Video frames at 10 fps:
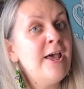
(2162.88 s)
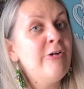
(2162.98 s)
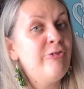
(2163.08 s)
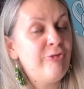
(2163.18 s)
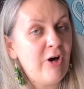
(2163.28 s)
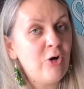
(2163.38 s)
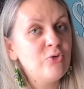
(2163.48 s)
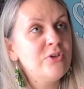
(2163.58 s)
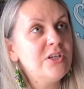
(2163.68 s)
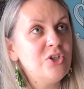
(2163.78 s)

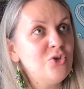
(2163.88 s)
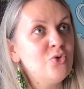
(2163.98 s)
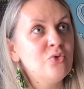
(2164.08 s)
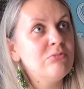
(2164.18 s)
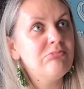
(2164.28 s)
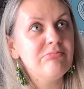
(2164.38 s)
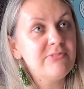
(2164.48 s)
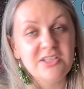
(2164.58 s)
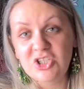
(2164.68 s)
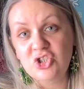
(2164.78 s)
found a new
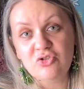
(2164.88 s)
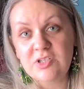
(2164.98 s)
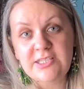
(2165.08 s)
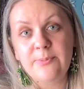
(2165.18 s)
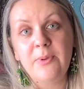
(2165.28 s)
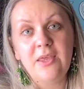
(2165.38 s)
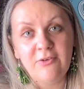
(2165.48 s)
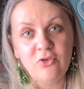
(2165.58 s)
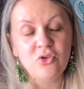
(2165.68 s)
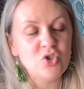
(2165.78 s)
delicious recipe.
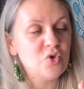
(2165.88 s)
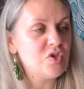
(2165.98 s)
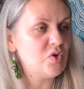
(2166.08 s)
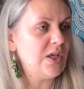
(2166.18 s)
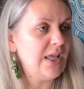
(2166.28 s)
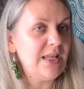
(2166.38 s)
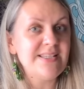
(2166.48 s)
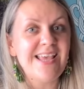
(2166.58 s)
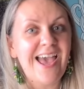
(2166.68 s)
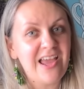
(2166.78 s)
If you enjoy
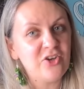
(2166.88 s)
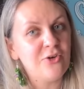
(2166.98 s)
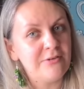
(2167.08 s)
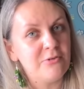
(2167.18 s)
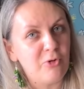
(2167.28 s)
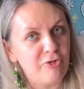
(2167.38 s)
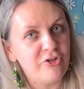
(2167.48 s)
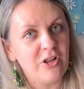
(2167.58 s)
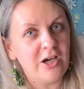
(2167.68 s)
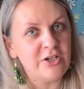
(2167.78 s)
zucchinis and you have a
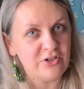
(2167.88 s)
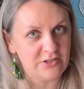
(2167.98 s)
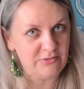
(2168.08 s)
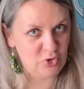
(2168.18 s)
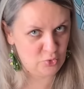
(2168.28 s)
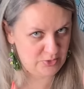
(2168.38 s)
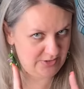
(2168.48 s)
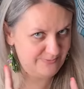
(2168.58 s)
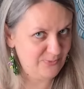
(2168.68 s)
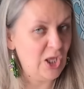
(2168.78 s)
waffle iron,
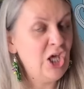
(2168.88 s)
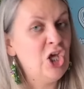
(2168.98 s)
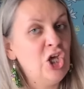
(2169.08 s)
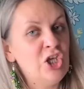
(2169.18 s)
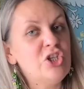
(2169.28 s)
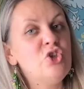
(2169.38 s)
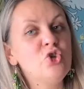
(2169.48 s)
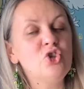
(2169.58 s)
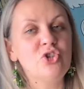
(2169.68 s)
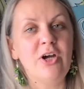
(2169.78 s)
you
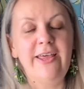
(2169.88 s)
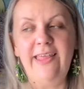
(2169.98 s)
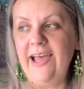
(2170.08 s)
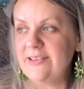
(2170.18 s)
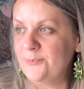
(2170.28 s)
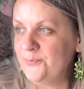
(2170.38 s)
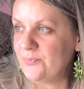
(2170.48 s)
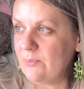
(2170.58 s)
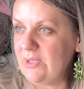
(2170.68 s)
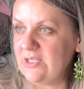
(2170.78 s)
should try that,
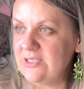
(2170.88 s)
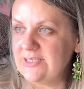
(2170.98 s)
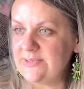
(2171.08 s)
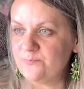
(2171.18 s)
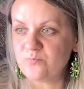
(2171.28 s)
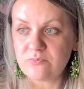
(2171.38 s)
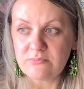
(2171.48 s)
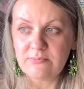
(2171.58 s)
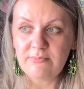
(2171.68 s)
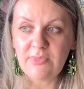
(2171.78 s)
because
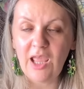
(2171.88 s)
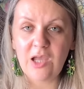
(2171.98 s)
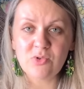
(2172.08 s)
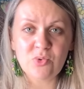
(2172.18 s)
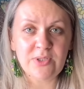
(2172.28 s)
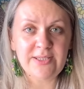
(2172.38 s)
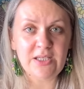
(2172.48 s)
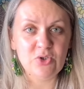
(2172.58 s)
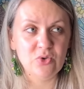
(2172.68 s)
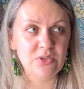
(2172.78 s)
I was one day
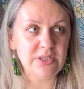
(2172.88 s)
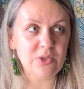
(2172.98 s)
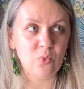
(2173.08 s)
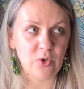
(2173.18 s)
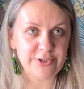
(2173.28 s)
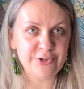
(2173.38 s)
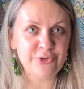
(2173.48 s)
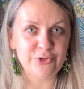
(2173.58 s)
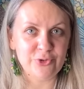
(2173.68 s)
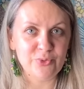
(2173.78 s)
Googling what
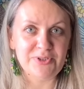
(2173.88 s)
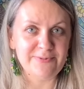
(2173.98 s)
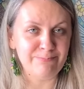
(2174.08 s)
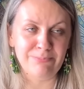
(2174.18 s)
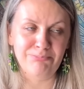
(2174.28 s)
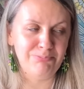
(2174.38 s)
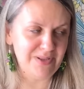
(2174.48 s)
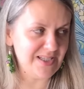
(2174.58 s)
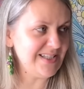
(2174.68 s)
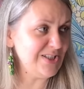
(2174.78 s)
to do with the
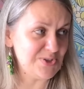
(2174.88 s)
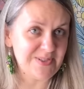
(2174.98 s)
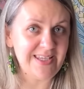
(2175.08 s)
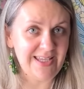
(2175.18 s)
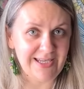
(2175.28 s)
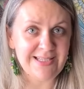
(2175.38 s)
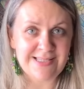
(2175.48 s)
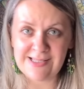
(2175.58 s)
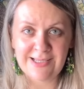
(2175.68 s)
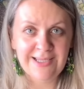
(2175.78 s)
bloody zucchinis.